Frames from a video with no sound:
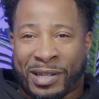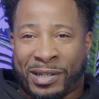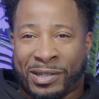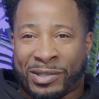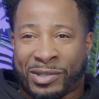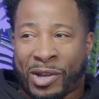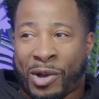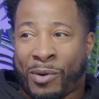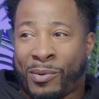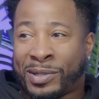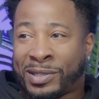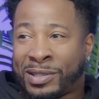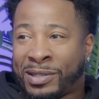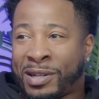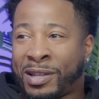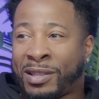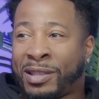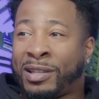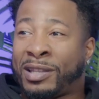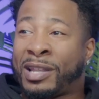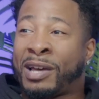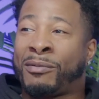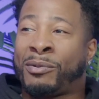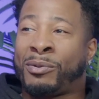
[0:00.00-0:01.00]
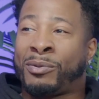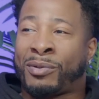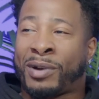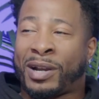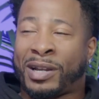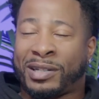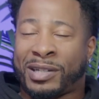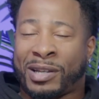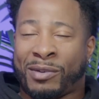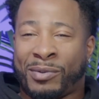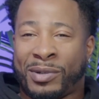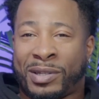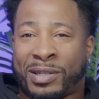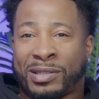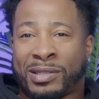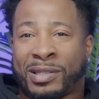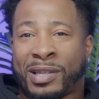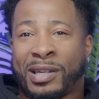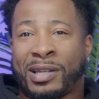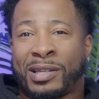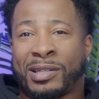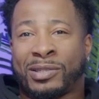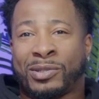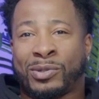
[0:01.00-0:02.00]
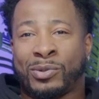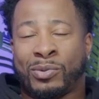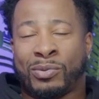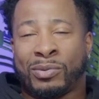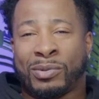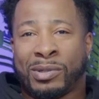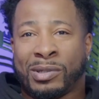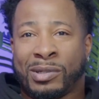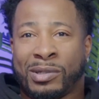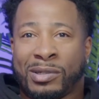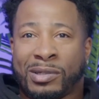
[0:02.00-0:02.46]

there's always another level, right, that we can take it to.